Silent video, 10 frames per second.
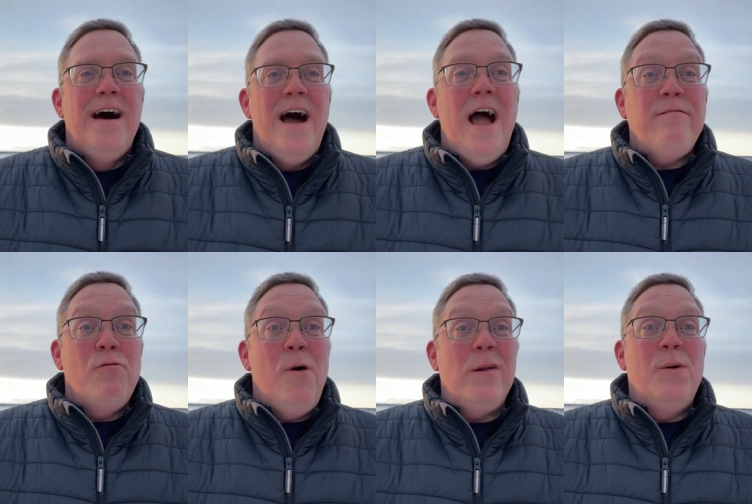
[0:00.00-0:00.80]
Hi
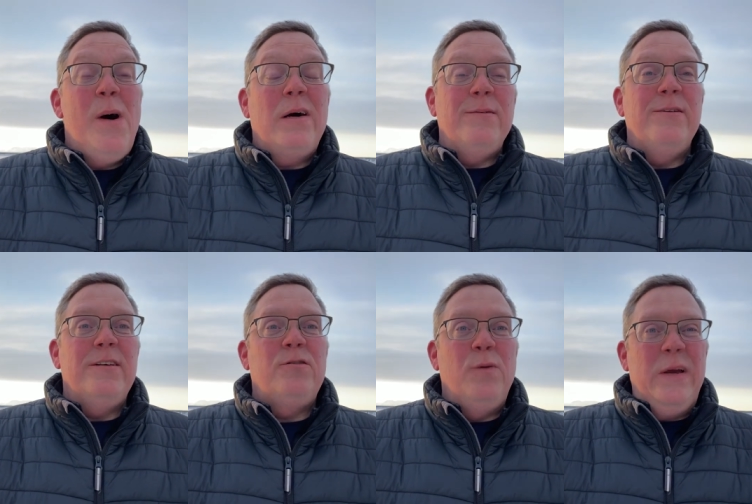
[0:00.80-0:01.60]
everyone, and welcome to
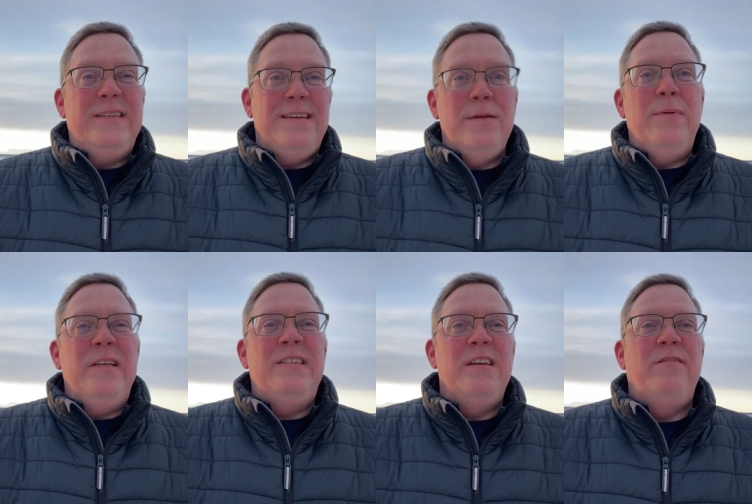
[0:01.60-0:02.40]
this week's
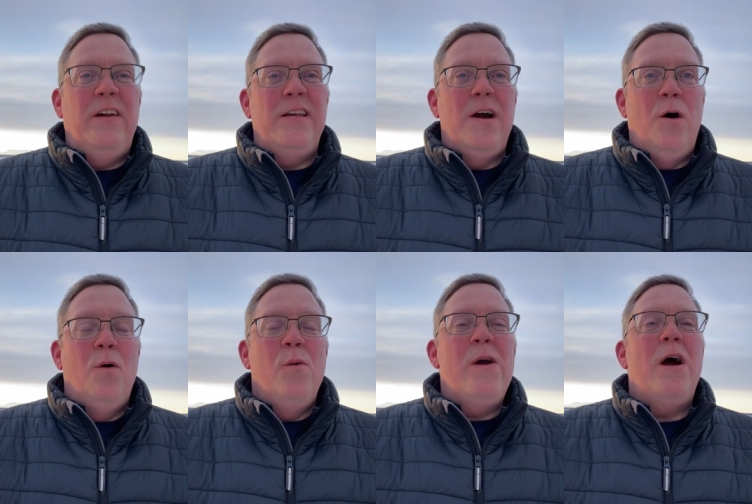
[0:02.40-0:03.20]
EBC video.
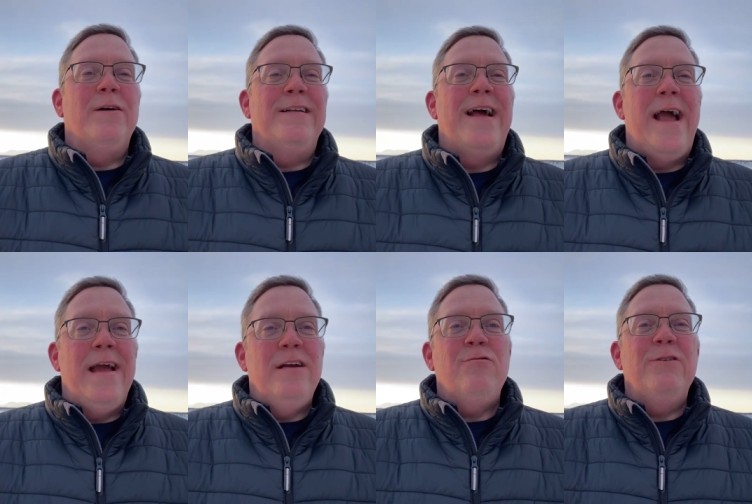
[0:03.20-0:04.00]
We are in
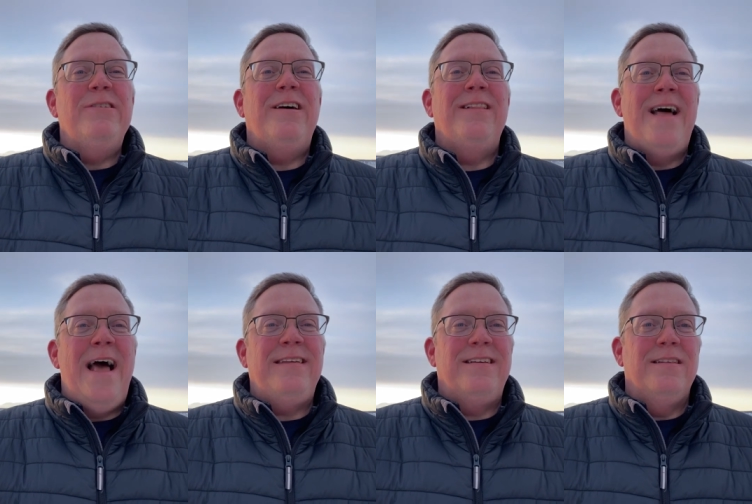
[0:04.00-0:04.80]
Anchorage,
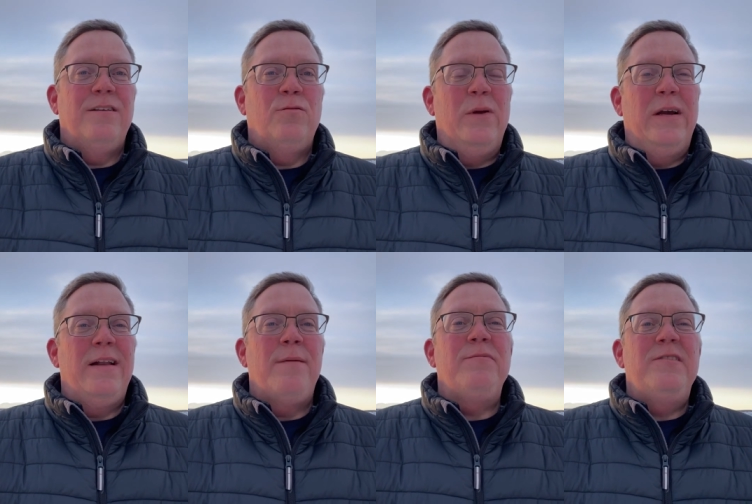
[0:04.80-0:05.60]
Alaska this week,
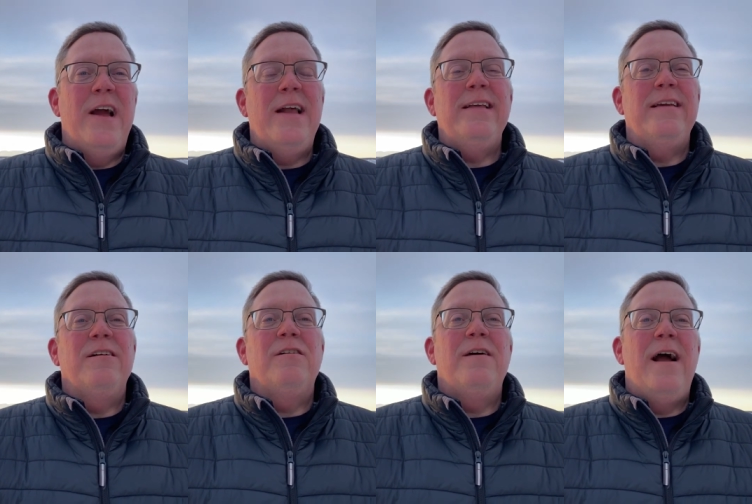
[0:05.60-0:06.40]
and I'm standing
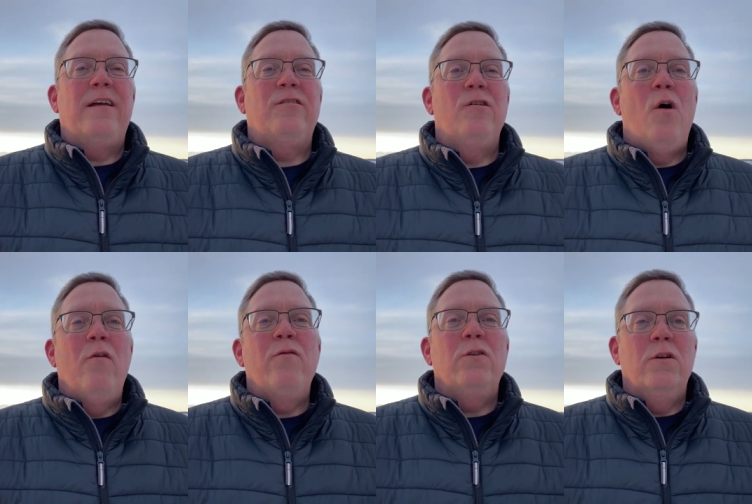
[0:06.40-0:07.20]
here actually
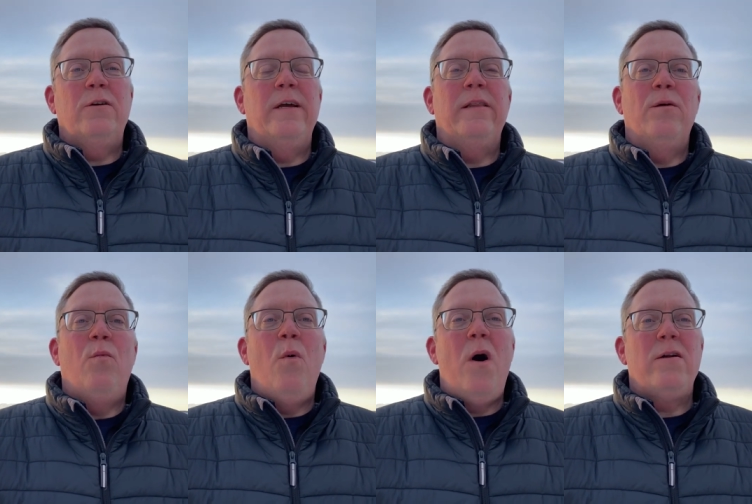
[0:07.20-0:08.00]
overlooking the
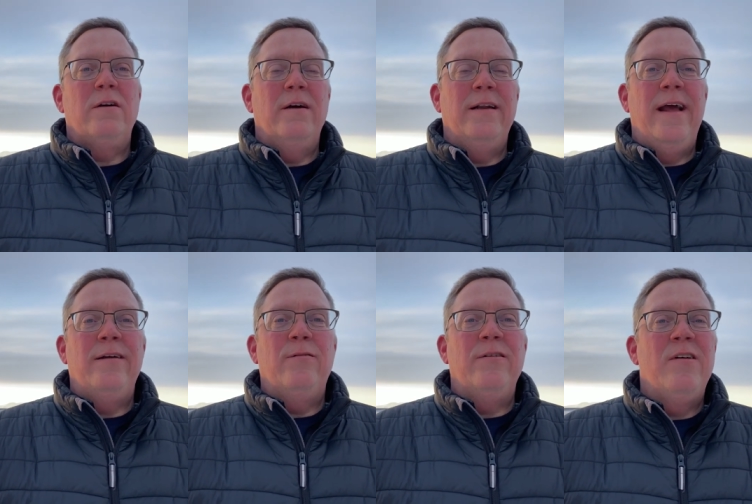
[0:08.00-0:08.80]
water in
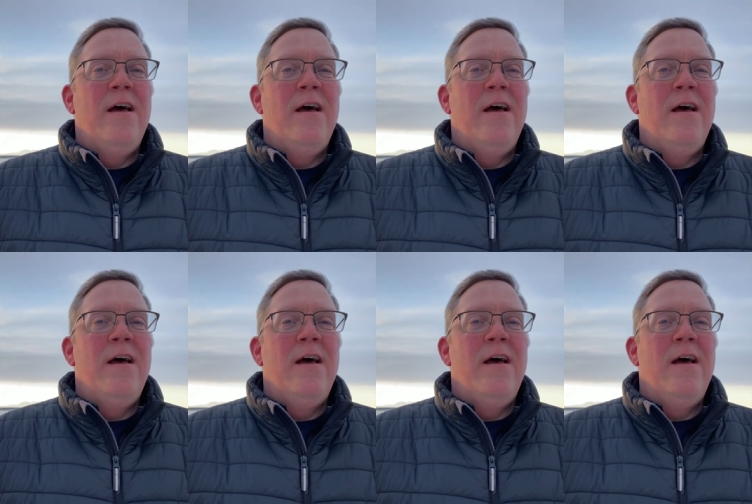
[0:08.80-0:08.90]
Anchorage